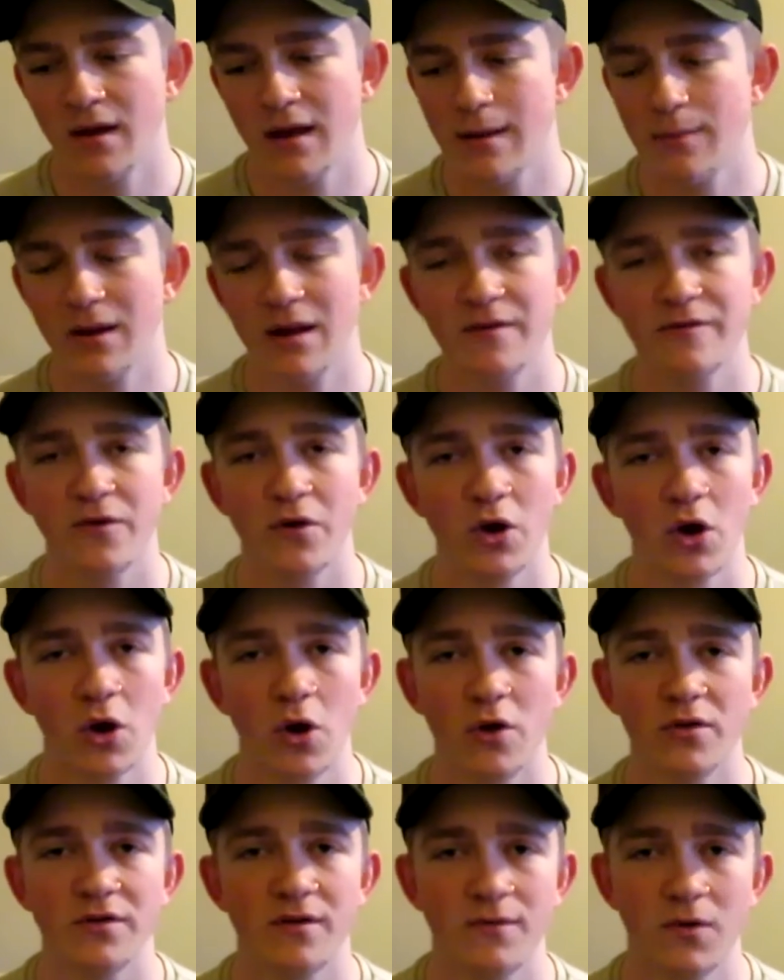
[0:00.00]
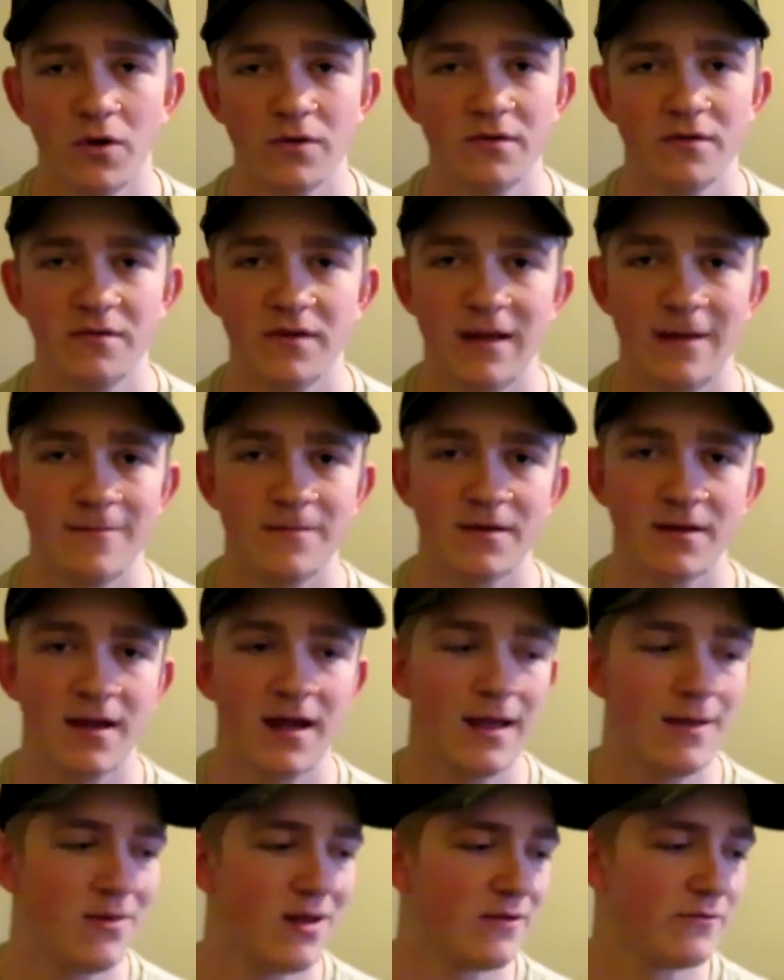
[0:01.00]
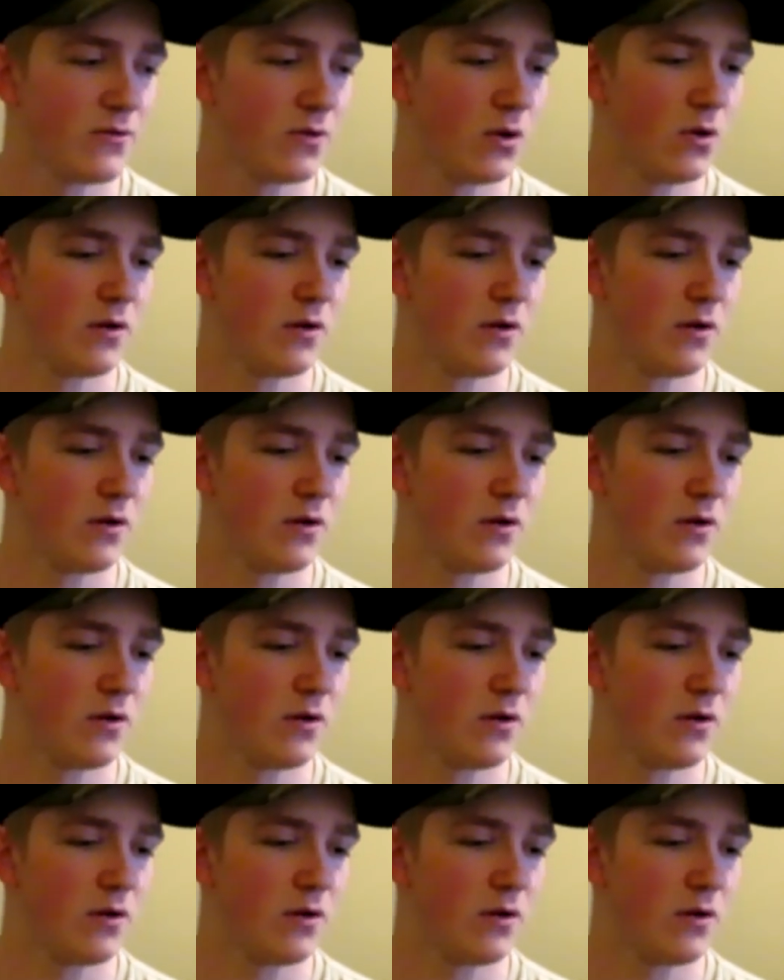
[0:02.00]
He played for a lot of teams, okay? He played for a